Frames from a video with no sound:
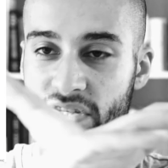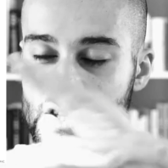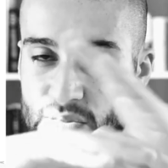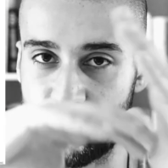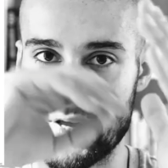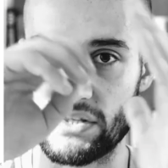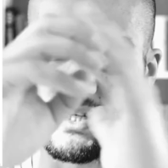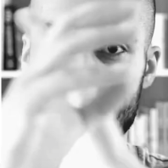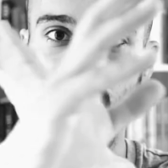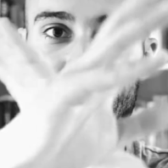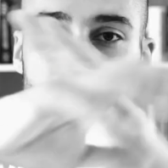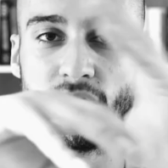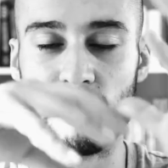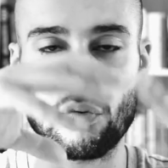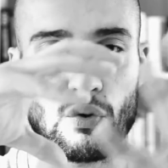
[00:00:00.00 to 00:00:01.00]
It's this, it's this
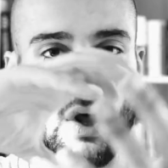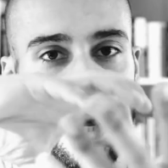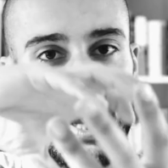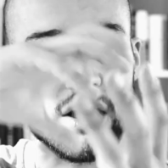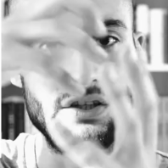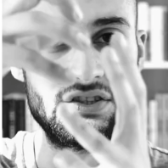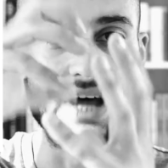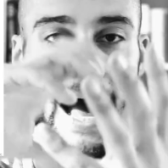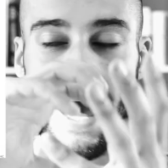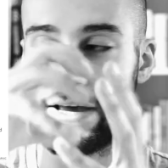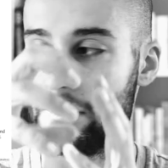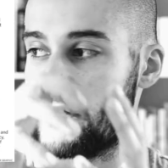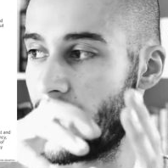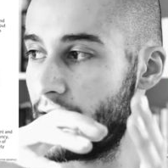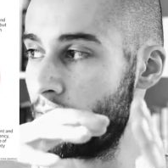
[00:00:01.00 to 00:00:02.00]
beautiful
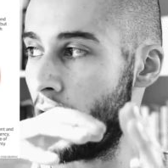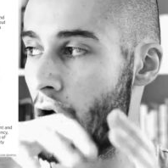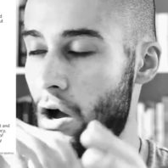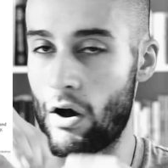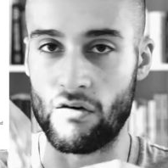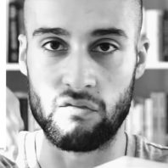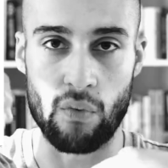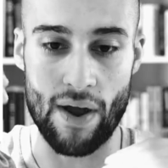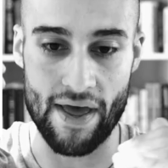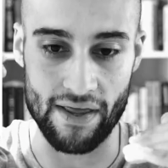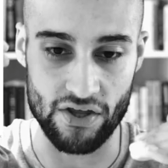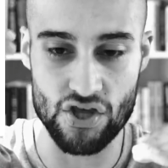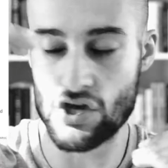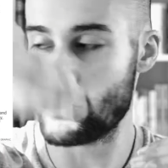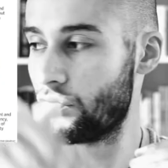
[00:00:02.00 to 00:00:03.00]
diagram of where
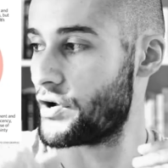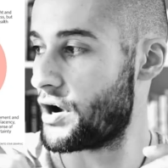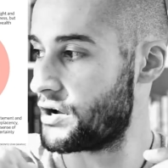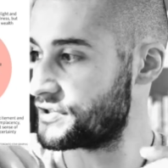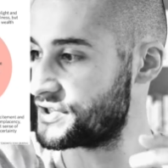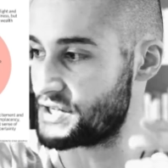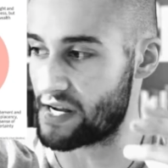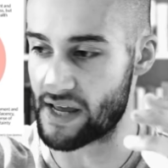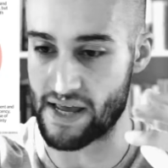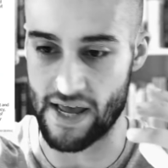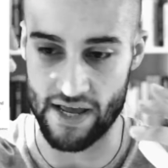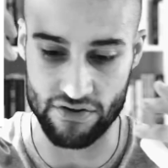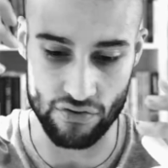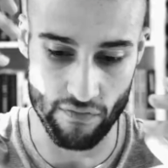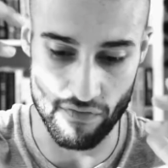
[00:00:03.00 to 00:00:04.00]
curiosity
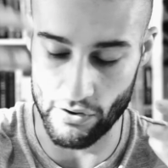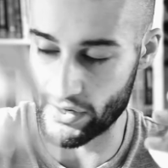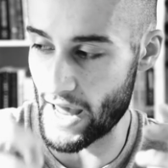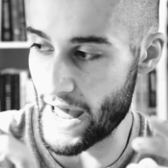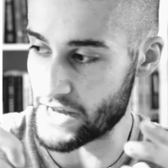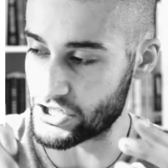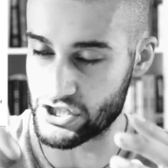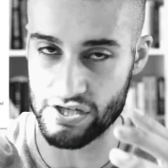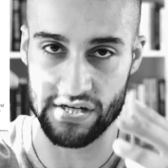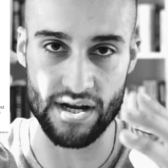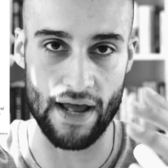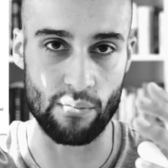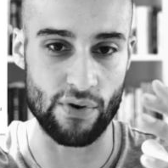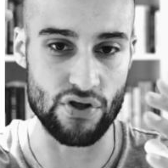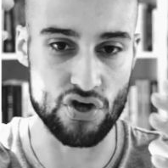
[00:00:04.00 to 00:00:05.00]
and your vocation
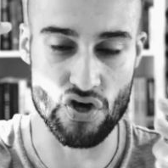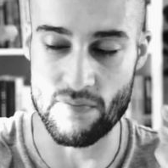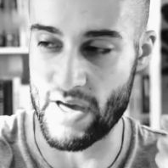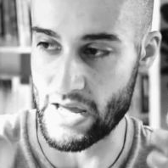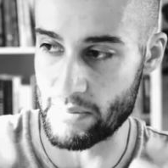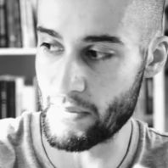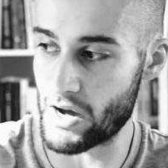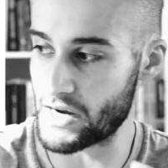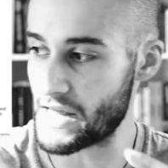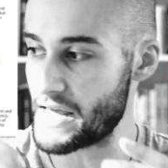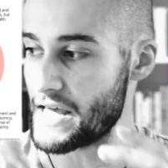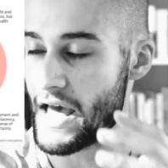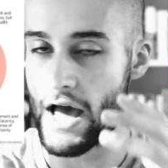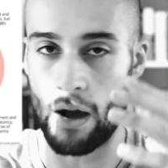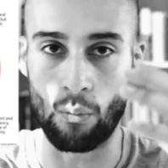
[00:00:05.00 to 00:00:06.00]
and where you can make
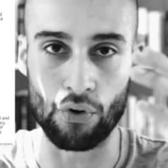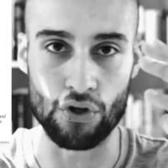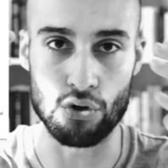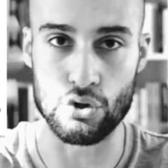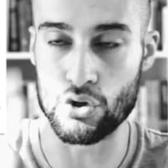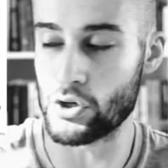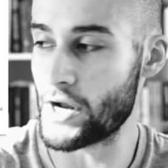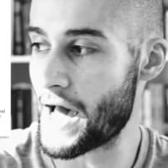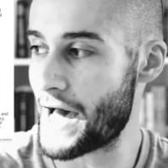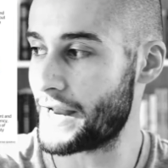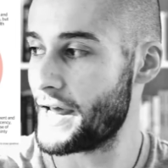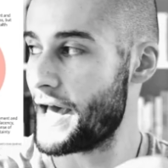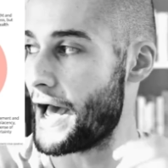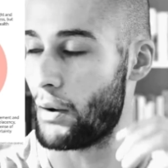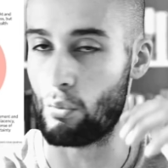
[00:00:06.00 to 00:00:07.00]
money and what you're good
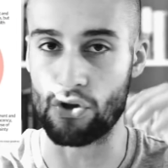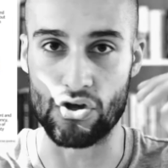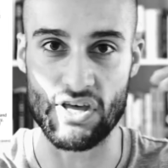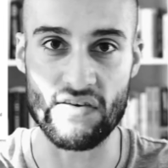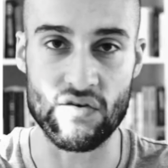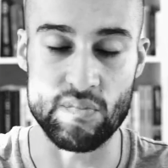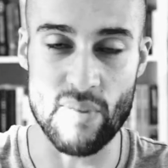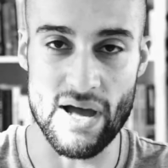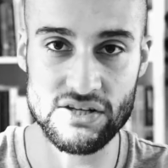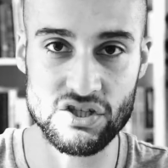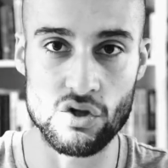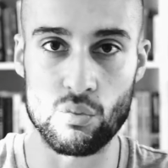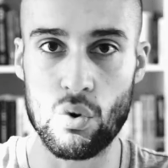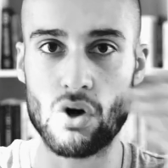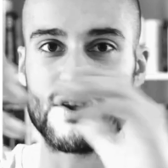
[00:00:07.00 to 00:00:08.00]
at and what you're giving back
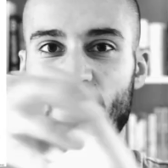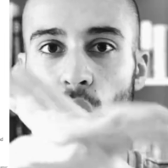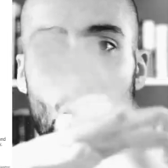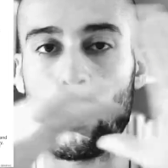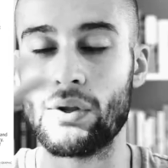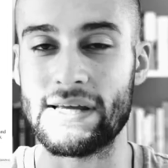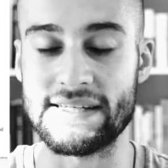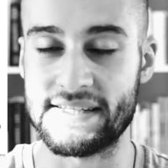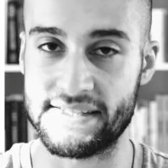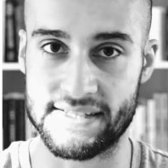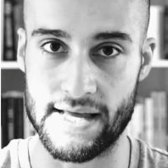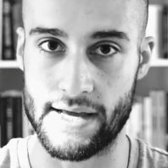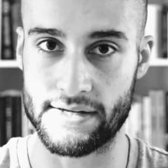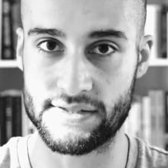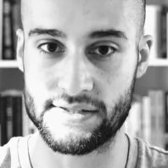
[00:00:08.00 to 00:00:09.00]
to the world. It all
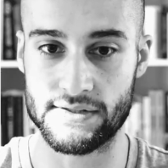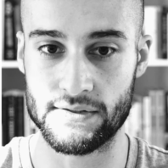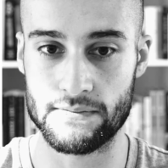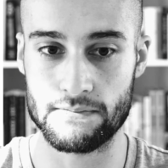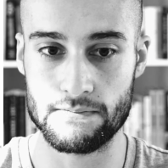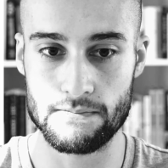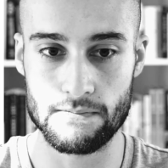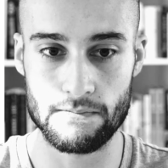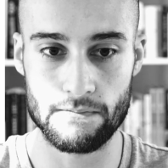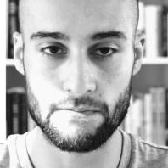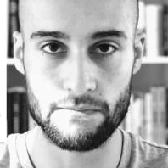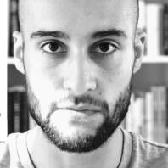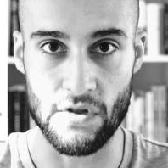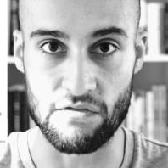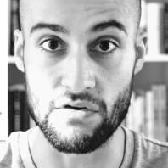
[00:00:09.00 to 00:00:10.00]
intersects.
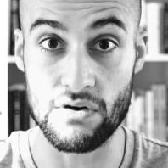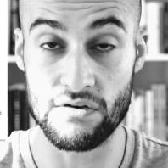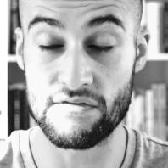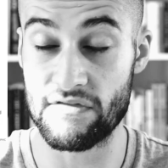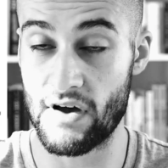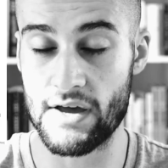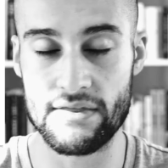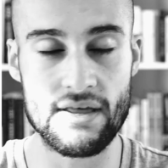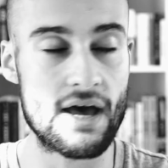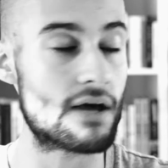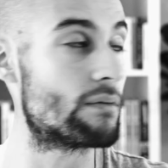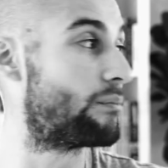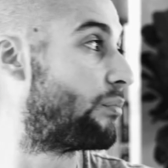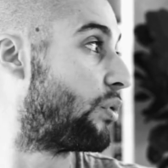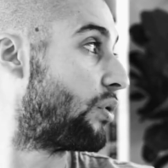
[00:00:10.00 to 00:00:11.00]
If you can find
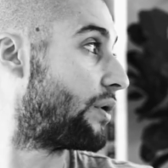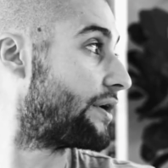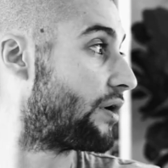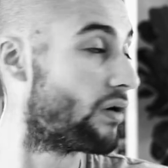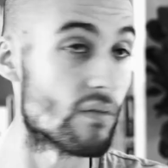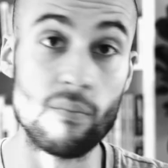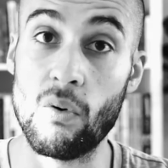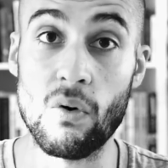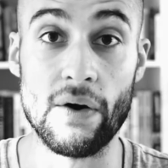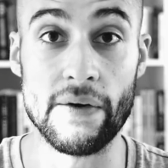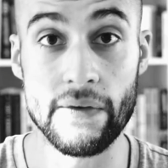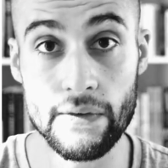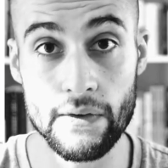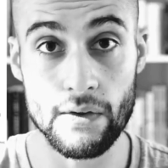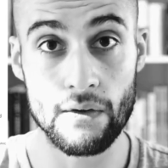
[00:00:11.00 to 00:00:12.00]
that, boy oh boy.